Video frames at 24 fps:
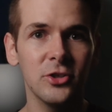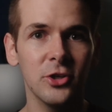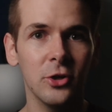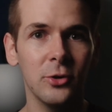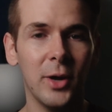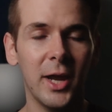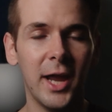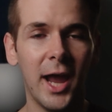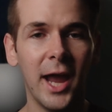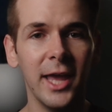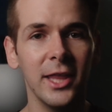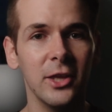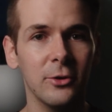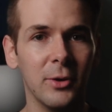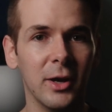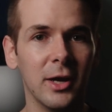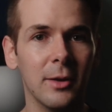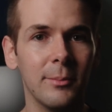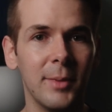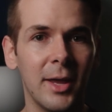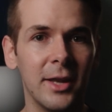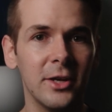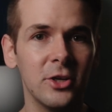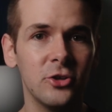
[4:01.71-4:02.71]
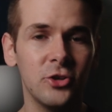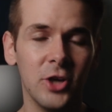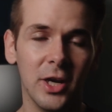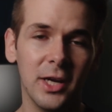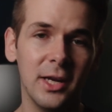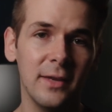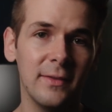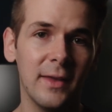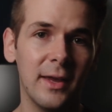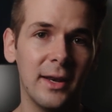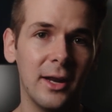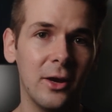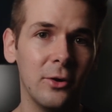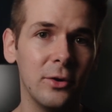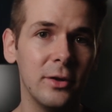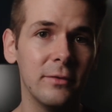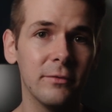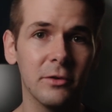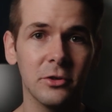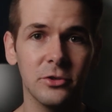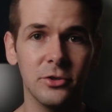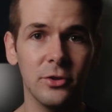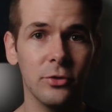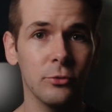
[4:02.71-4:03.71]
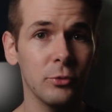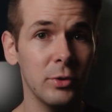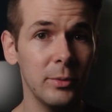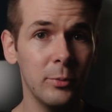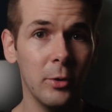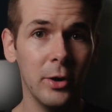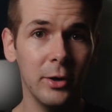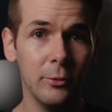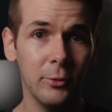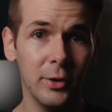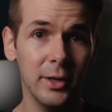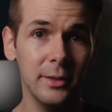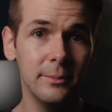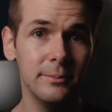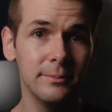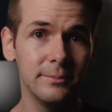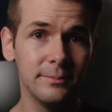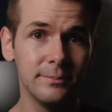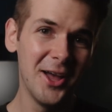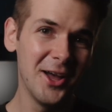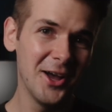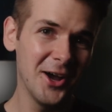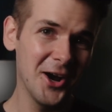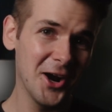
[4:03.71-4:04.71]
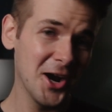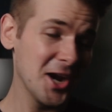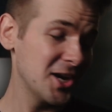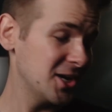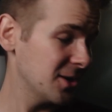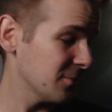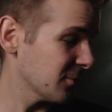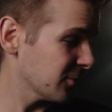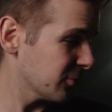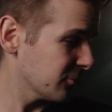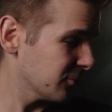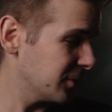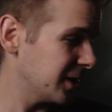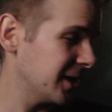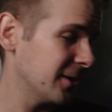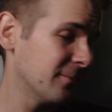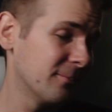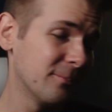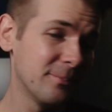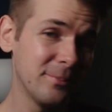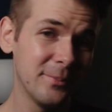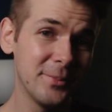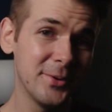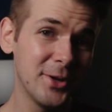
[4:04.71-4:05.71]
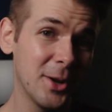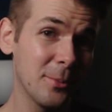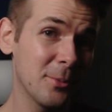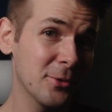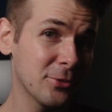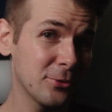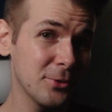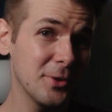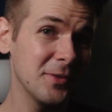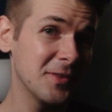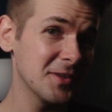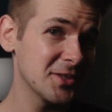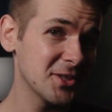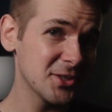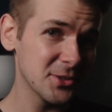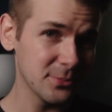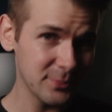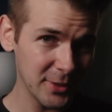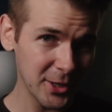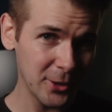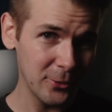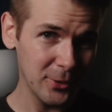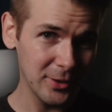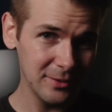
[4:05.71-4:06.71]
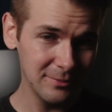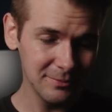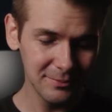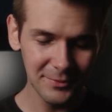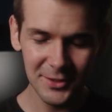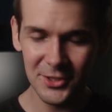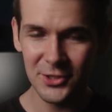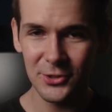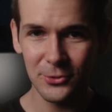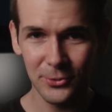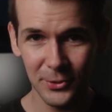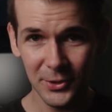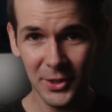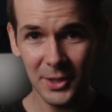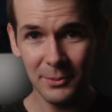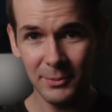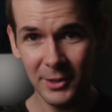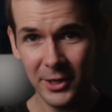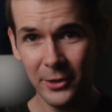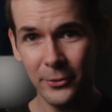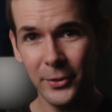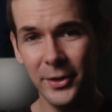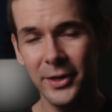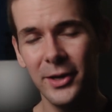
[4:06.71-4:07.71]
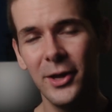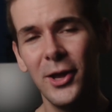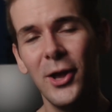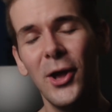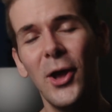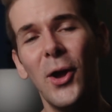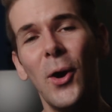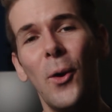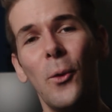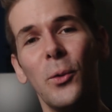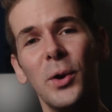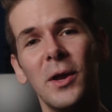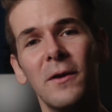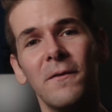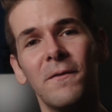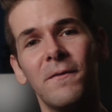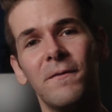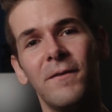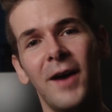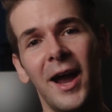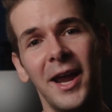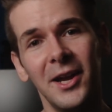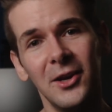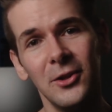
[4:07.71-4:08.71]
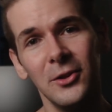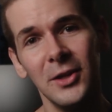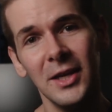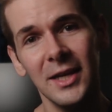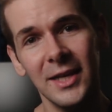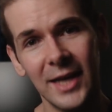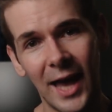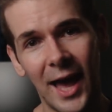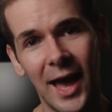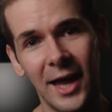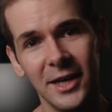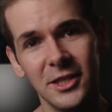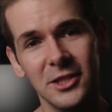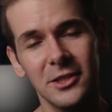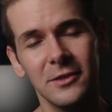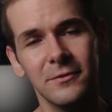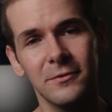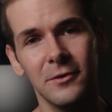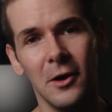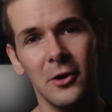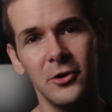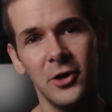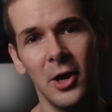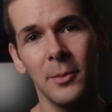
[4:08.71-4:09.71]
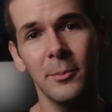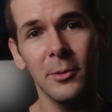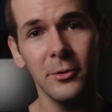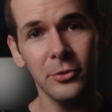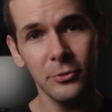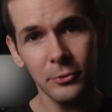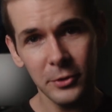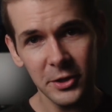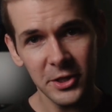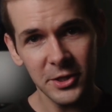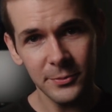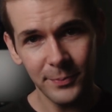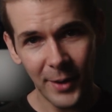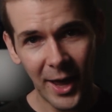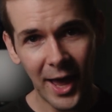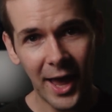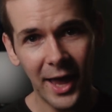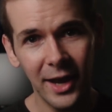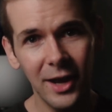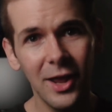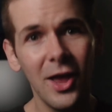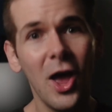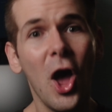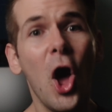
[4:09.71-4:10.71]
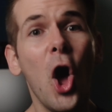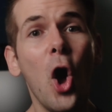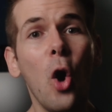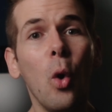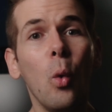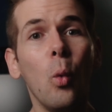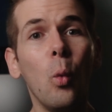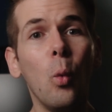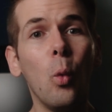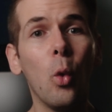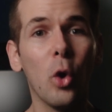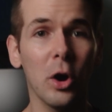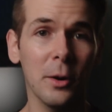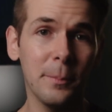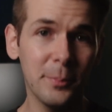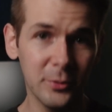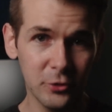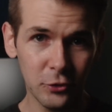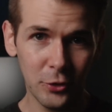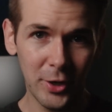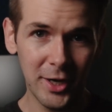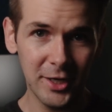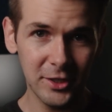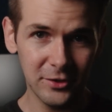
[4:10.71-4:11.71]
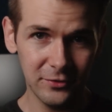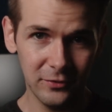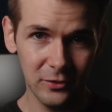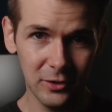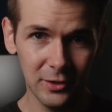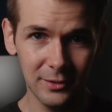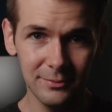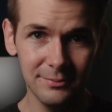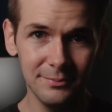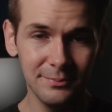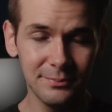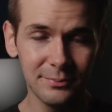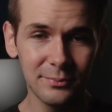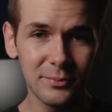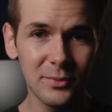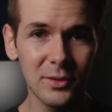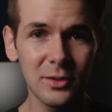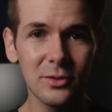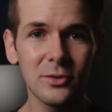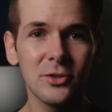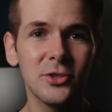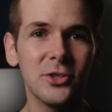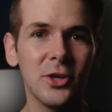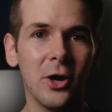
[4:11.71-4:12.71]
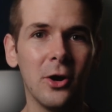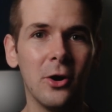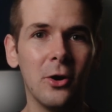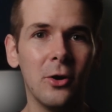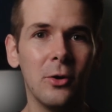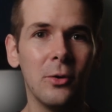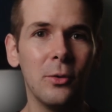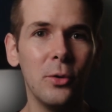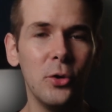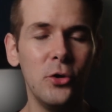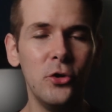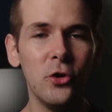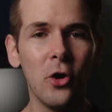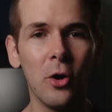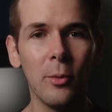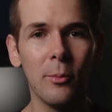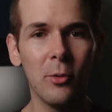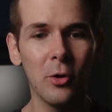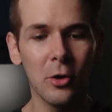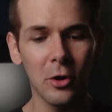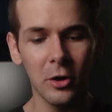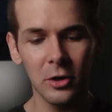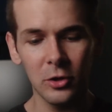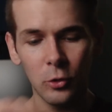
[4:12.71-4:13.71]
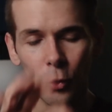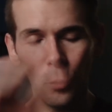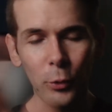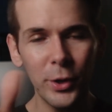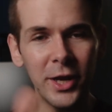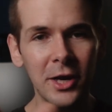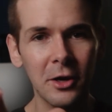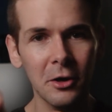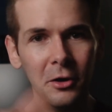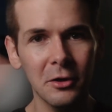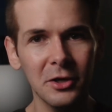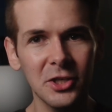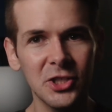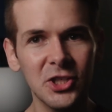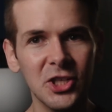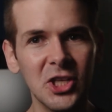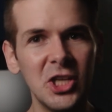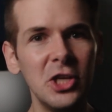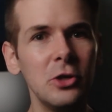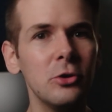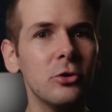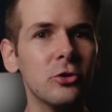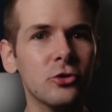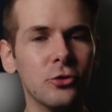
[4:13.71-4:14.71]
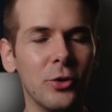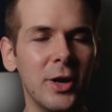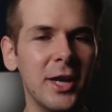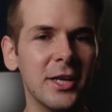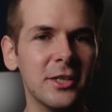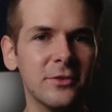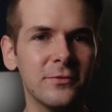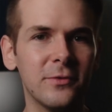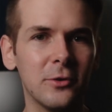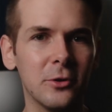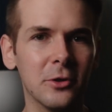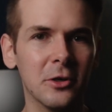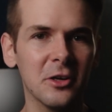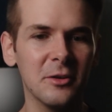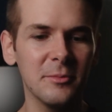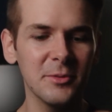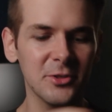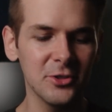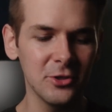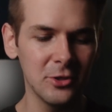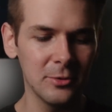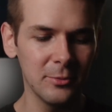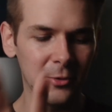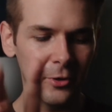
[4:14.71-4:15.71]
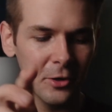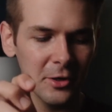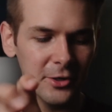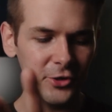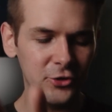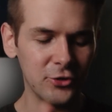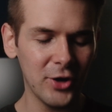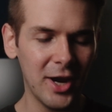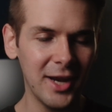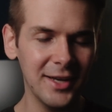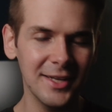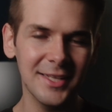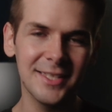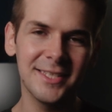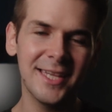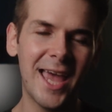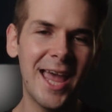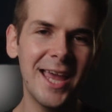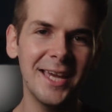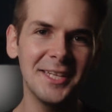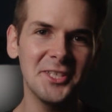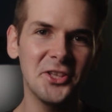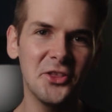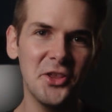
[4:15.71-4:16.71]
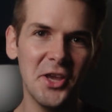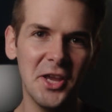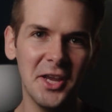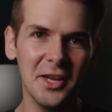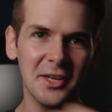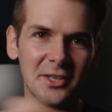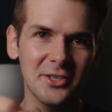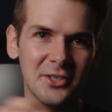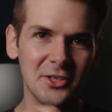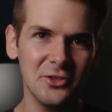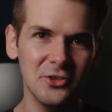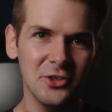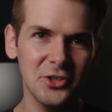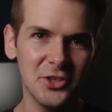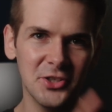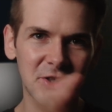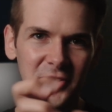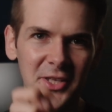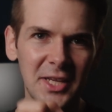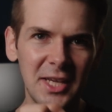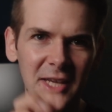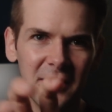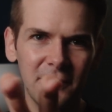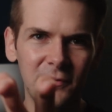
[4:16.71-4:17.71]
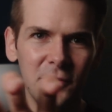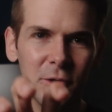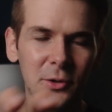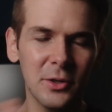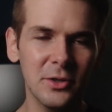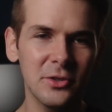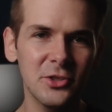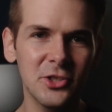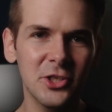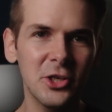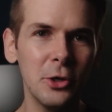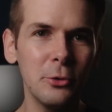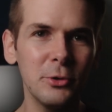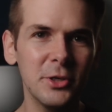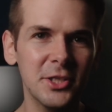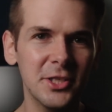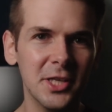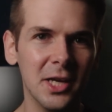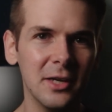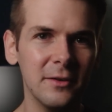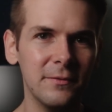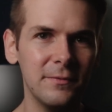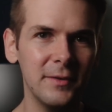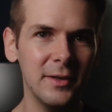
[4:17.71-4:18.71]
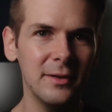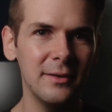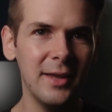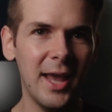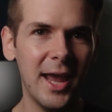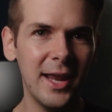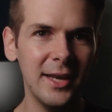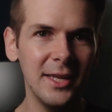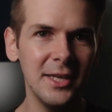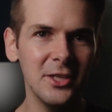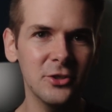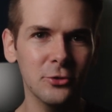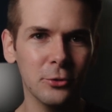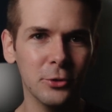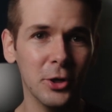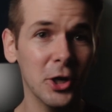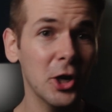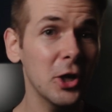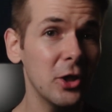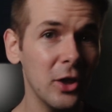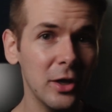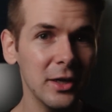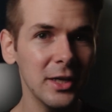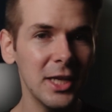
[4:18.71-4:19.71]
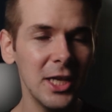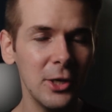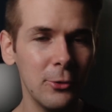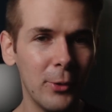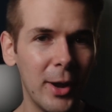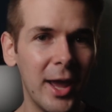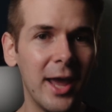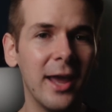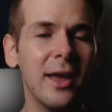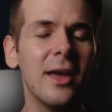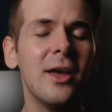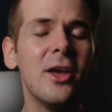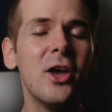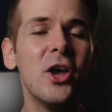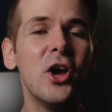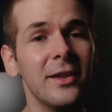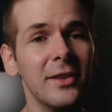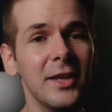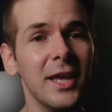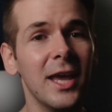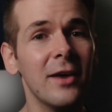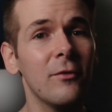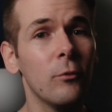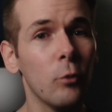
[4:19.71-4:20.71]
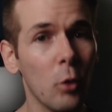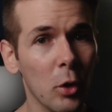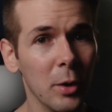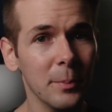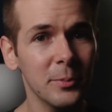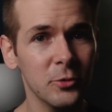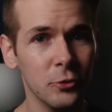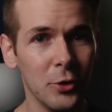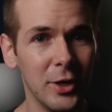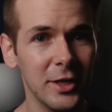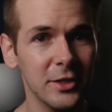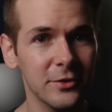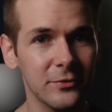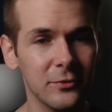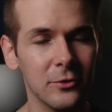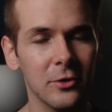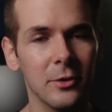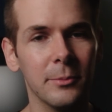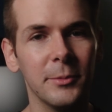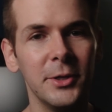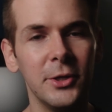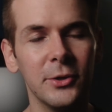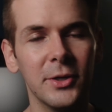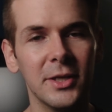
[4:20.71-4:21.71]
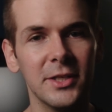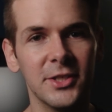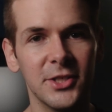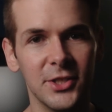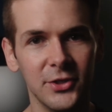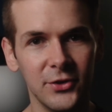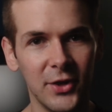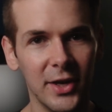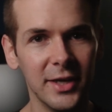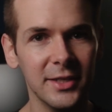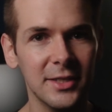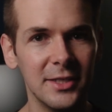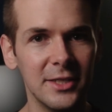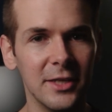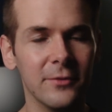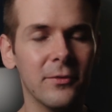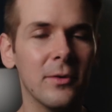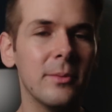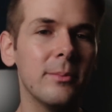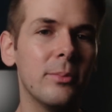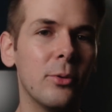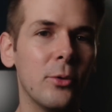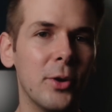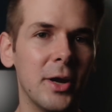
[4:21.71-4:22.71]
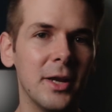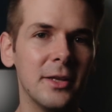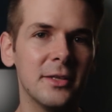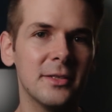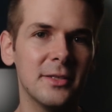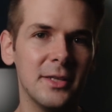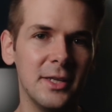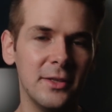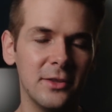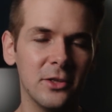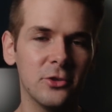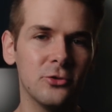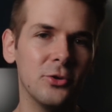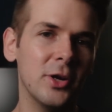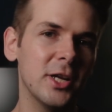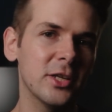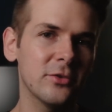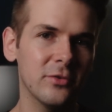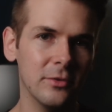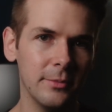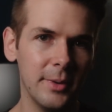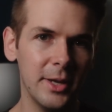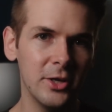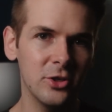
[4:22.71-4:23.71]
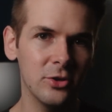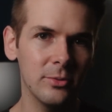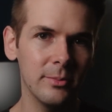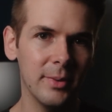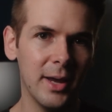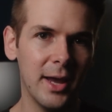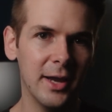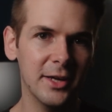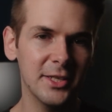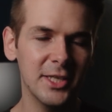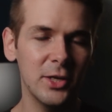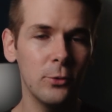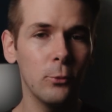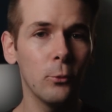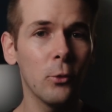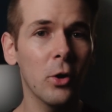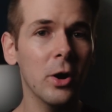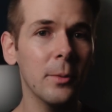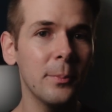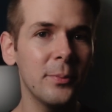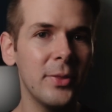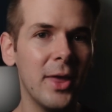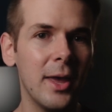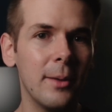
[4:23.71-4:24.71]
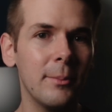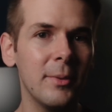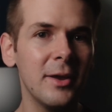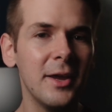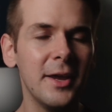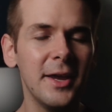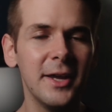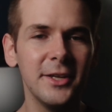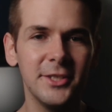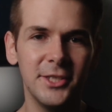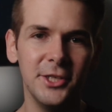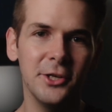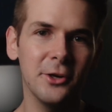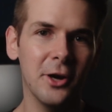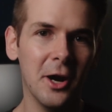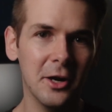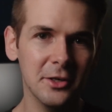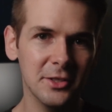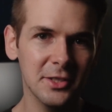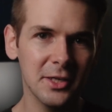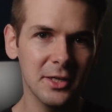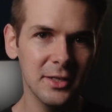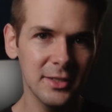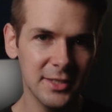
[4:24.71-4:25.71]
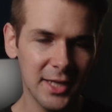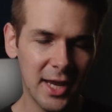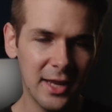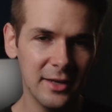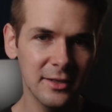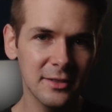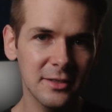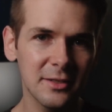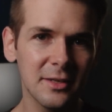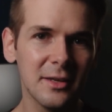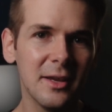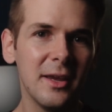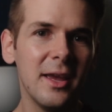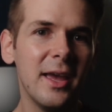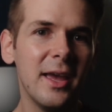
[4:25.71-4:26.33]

So I highly recommend checking that out in version 3.1. All right, number 3. Number 3, this is a big one. This is a really big one. We have finally got, for our number 3 spot, warp transform. So no more weird skew transforms, no more trying to size things and just see if you can scoot stuff in any sort of clunky way. You finally have warp transform where you can select different points in the transformation box and warp them to your heart's content.